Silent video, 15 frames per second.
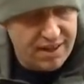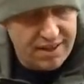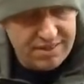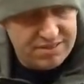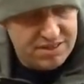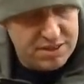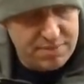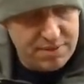
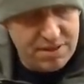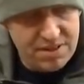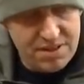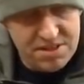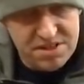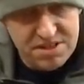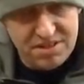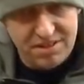And to be
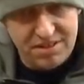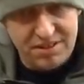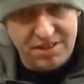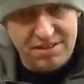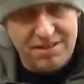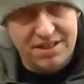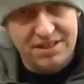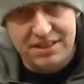honest, I
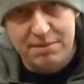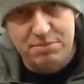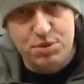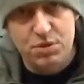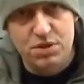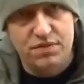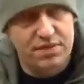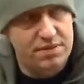don't accept
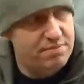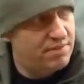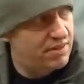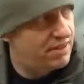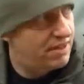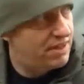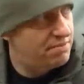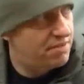all of them.
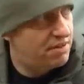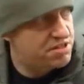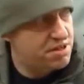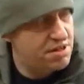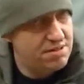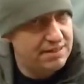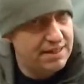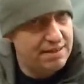I
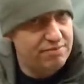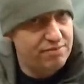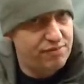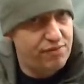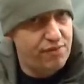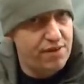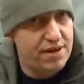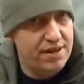turned down
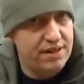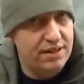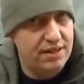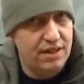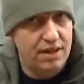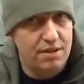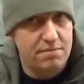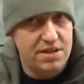3
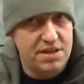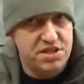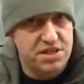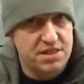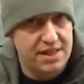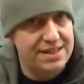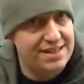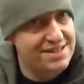
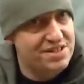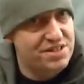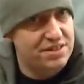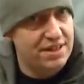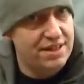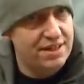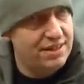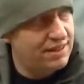yesterday and
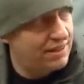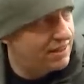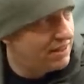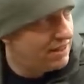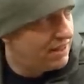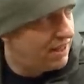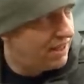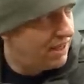today.
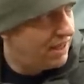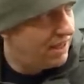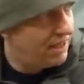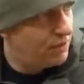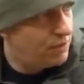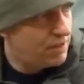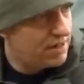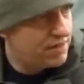
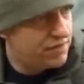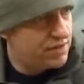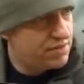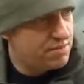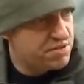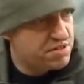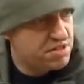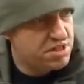One of
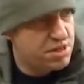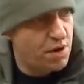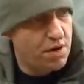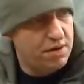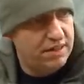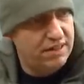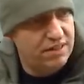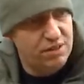them was a
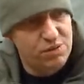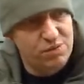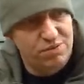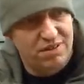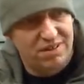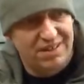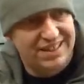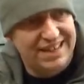tiny little
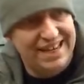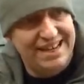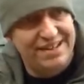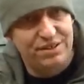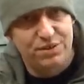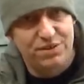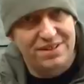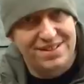
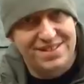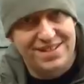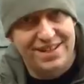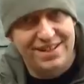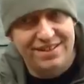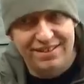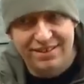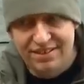candle in a
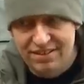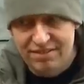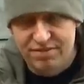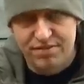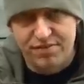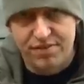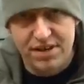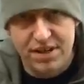tin
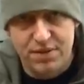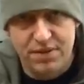for £3.